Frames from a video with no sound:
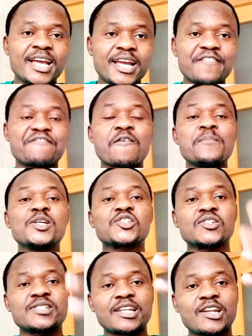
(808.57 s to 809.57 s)

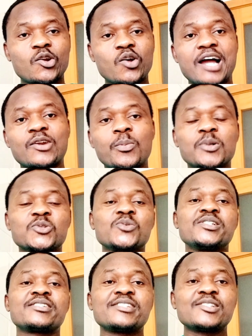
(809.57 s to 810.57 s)
informations and
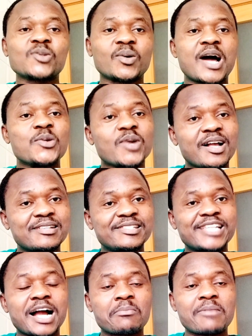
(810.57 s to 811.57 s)
opportunities on how you can
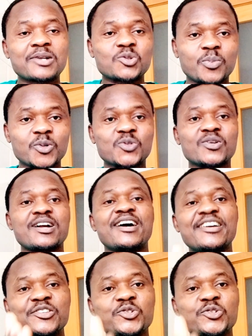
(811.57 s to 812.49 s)
japa to Portugal,